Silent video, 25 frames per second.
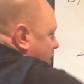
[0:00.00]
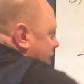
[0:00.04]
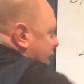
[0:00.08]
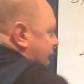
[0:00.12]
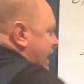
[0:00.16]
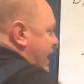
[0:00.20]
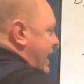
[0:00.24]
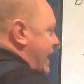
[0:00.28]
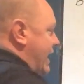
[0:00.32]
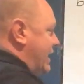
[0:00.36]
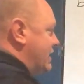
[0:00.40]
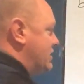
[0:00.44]
my
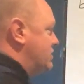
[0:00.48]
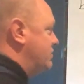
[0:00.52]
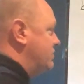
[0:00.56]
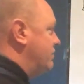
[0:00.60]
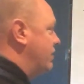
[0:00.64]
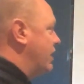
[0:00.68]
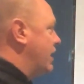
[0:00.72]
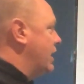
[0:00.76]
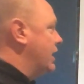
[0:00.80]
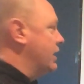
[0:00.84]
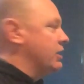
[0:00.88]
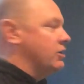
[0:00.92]
x
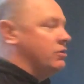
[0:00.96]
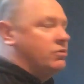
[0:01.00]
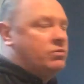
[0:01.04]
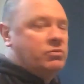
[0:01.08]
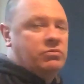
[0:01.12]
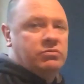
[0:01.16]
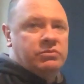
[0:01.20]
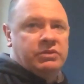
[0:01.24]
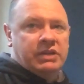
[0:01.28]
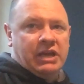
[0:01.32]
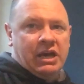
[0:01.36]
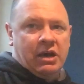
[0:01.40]
value
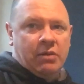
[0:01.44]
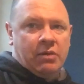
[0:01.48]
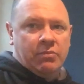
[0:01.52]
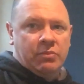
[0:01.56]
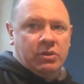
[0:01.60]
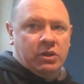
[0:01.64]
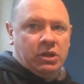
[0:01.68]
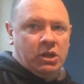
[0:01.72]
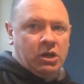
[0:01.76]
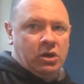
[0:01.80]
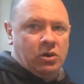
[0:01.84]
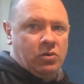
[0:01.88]
down
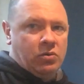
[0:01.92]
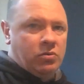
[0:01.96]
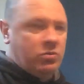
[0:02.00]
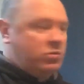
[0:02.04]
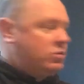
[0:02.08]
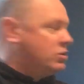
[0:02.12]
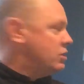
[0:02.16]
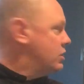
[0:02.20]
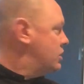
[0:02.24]
below.